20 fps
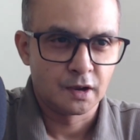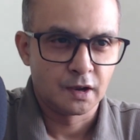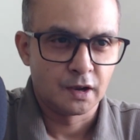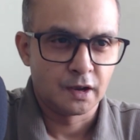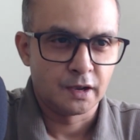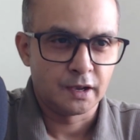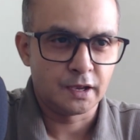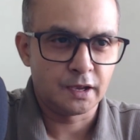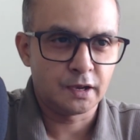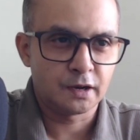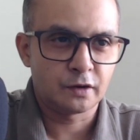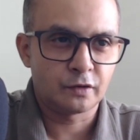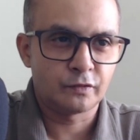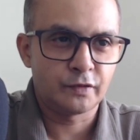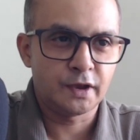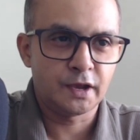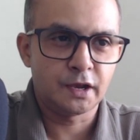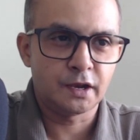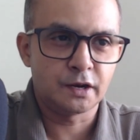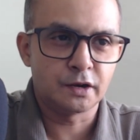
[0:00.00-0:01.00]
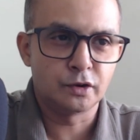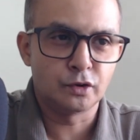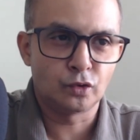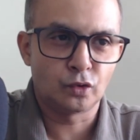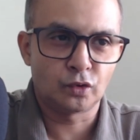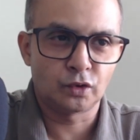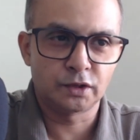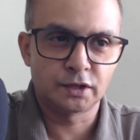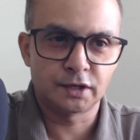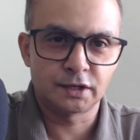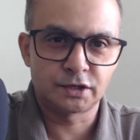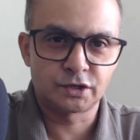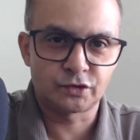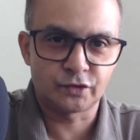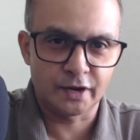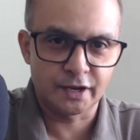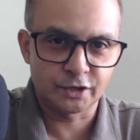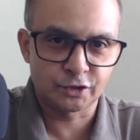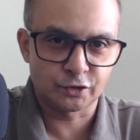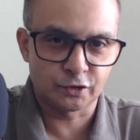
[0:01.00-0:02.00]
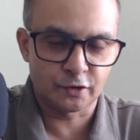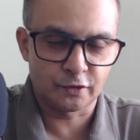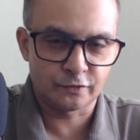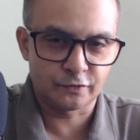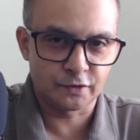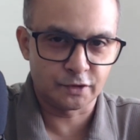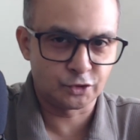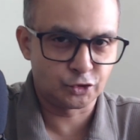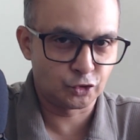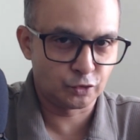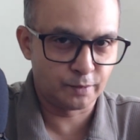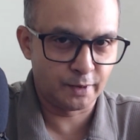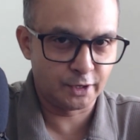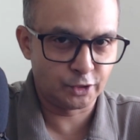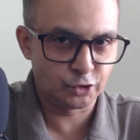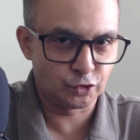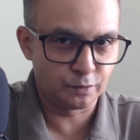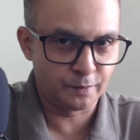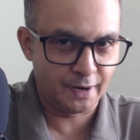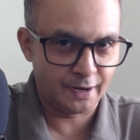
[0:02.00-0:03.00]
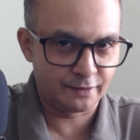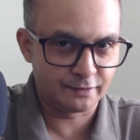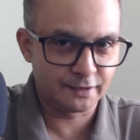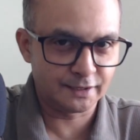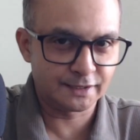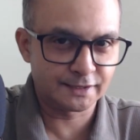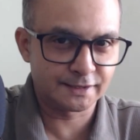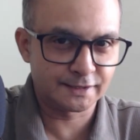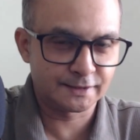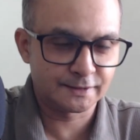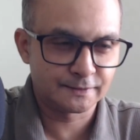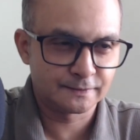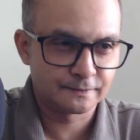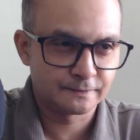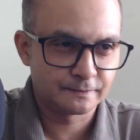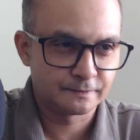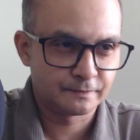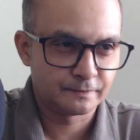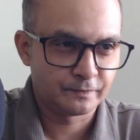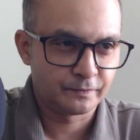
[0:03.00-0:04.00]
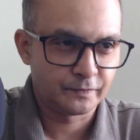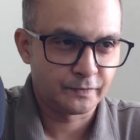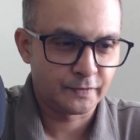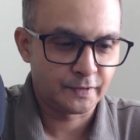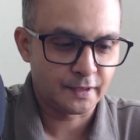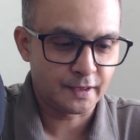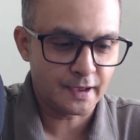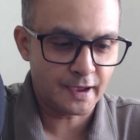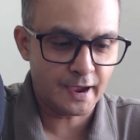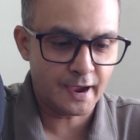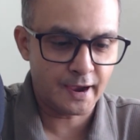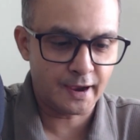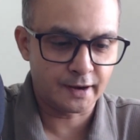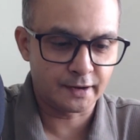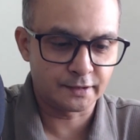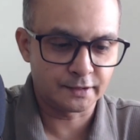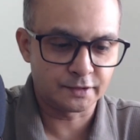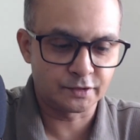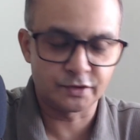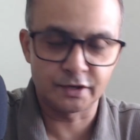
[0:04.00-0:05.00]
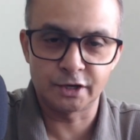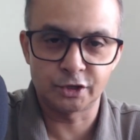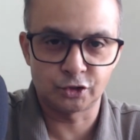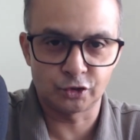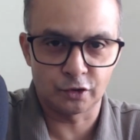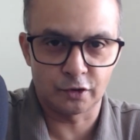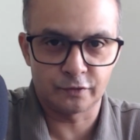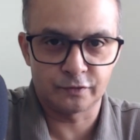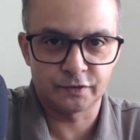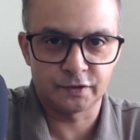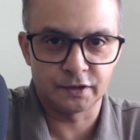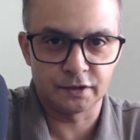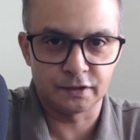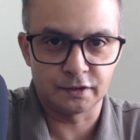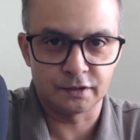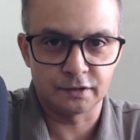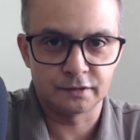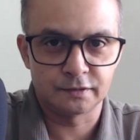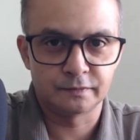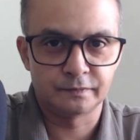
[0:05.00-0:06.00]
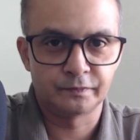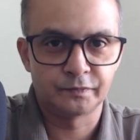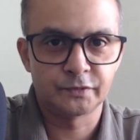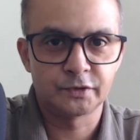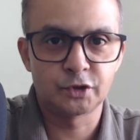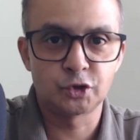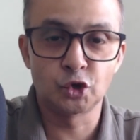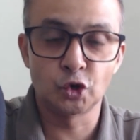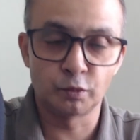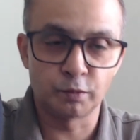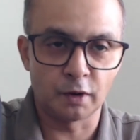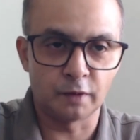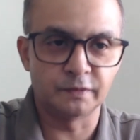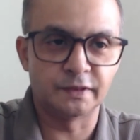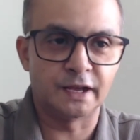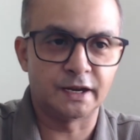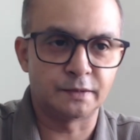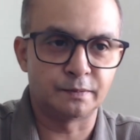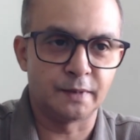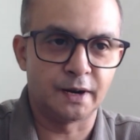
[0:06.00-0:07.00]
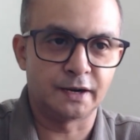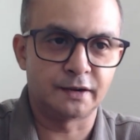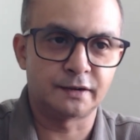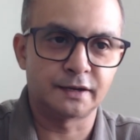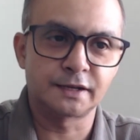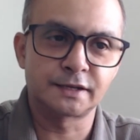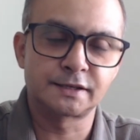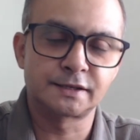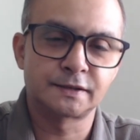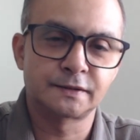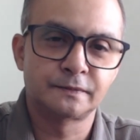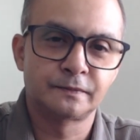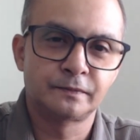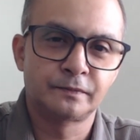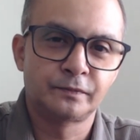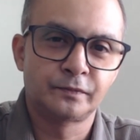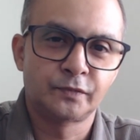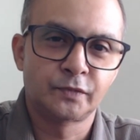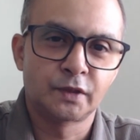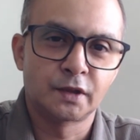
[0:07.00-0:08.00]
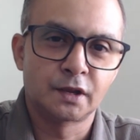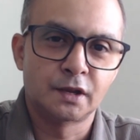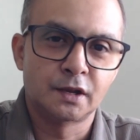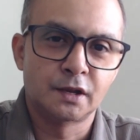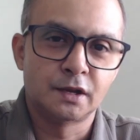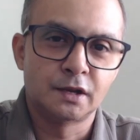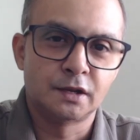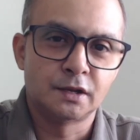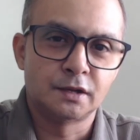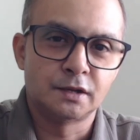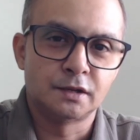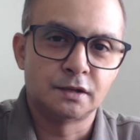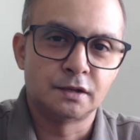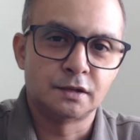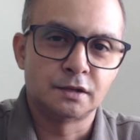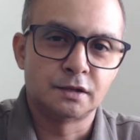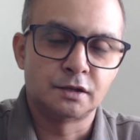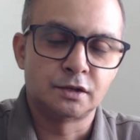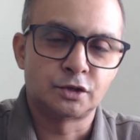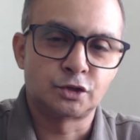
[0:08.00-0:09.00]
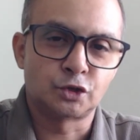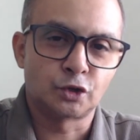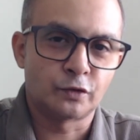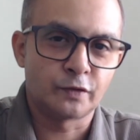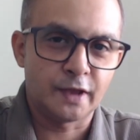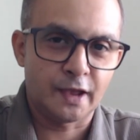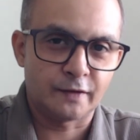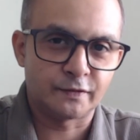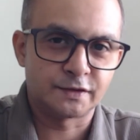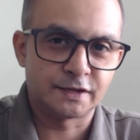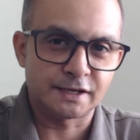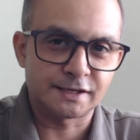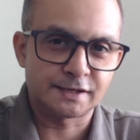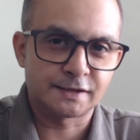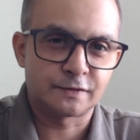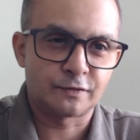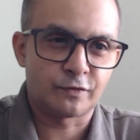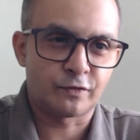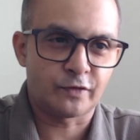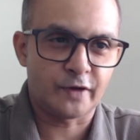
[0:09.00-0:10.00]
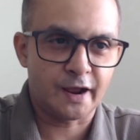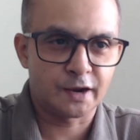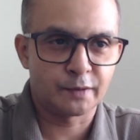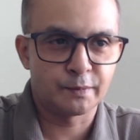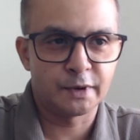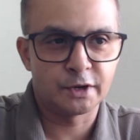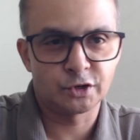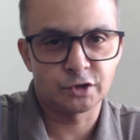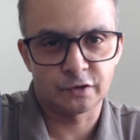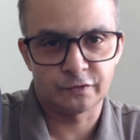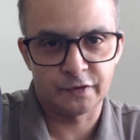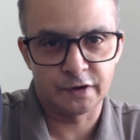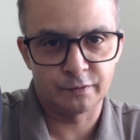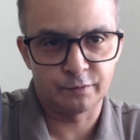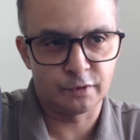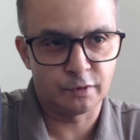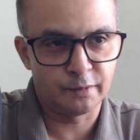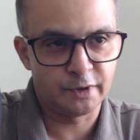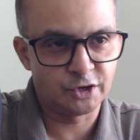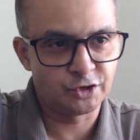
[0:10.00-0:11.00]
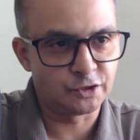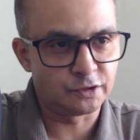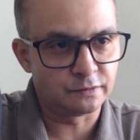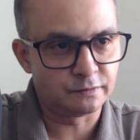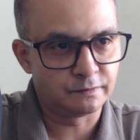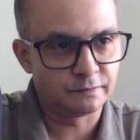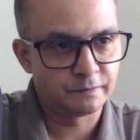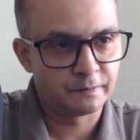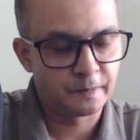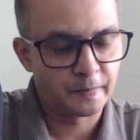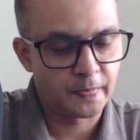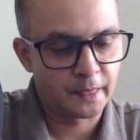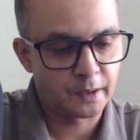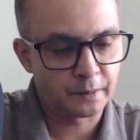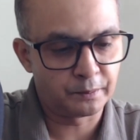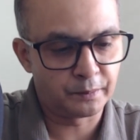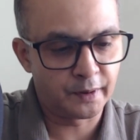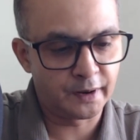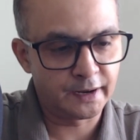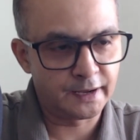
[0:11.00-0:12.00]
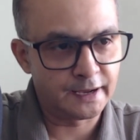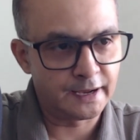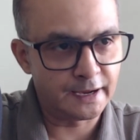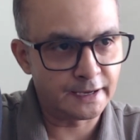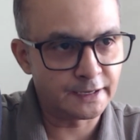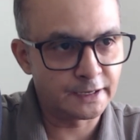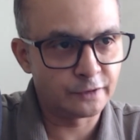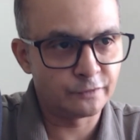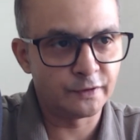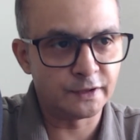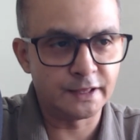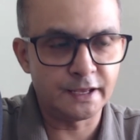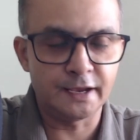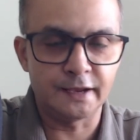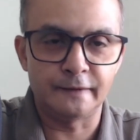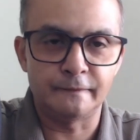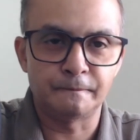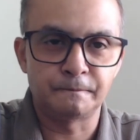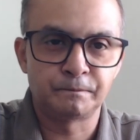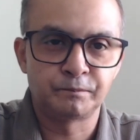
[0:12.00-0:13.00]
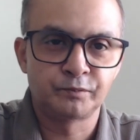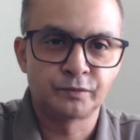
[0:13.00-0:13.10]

Here we know the trace of a 2 by 2 matrix and the trace of the cube of that matrix. So we have just fragment of information, but hidden within